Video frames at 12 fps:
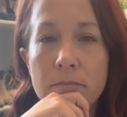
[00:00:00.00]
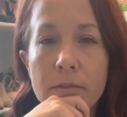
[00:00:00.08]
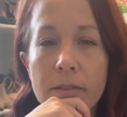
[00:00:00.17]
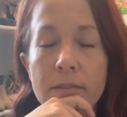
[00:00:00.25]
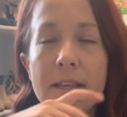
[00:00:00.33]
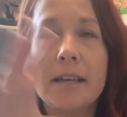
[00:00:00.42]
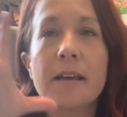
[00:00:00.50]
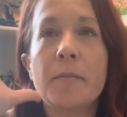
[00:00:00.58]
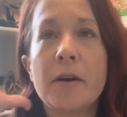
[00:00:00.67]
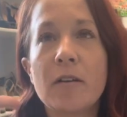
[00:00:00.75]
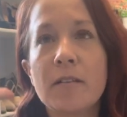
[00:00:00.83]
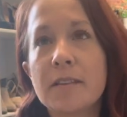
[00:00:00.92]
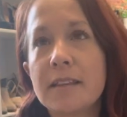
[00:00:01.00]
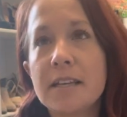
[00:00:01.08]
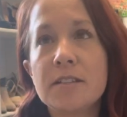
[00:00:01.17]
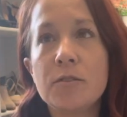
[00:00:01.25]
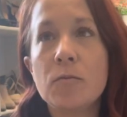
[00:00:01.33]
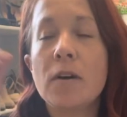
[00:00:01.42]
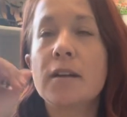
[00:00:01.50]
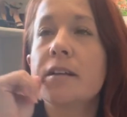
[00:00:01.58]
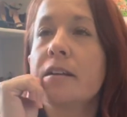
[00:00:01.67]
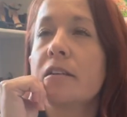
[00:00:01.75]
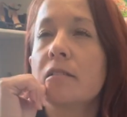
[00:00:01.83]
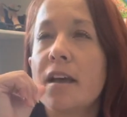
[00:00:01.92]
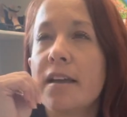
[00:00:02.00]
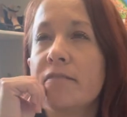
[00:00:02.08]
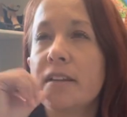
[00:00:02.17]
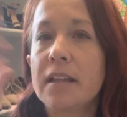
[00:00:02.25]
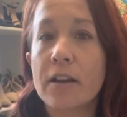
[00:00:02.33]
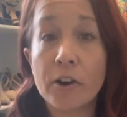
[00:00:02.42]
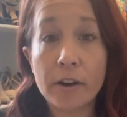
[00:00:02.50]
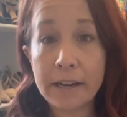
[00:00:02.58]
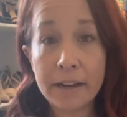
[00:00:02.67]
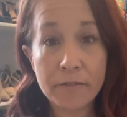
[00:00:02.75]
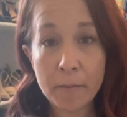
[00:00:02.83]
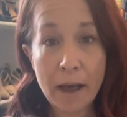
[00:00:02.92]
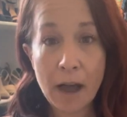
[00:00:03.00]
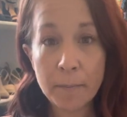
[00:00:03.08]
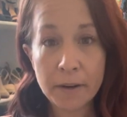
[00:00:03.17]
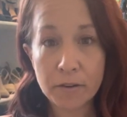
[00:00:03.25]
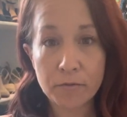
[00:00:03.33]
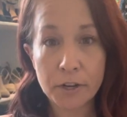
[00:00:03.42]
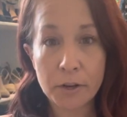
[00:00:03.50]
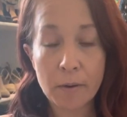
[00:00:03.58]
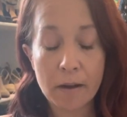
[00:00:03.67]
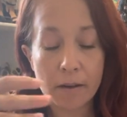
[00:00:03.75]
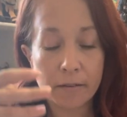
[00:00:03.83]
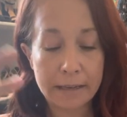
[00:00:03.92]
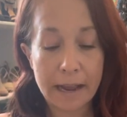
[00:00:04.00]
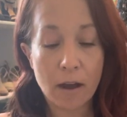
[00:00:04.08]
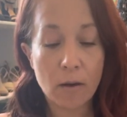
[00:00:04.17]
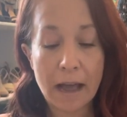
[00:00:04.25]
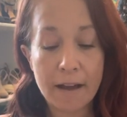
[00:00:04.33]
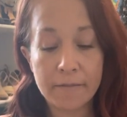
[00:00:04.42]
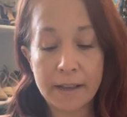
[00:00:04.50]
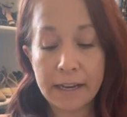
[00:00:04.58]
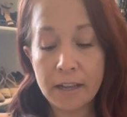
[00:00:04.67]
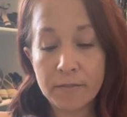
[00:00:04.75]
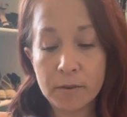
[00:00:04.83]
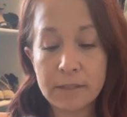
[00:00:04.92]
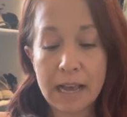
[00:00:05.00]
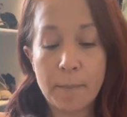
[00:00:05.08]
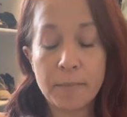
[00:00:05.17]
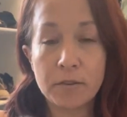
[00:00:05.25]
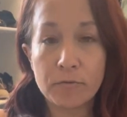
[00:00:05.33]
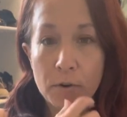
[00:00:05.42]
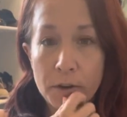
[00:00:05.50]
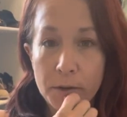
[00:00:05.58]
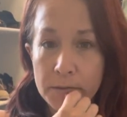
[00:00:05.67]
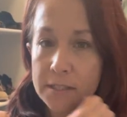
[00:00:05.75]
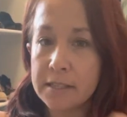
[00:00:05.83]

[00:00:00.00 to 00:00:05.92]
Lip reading: think about all the things you wanted in your life, and like, are any of them happening for you now? Have any of those happened for you?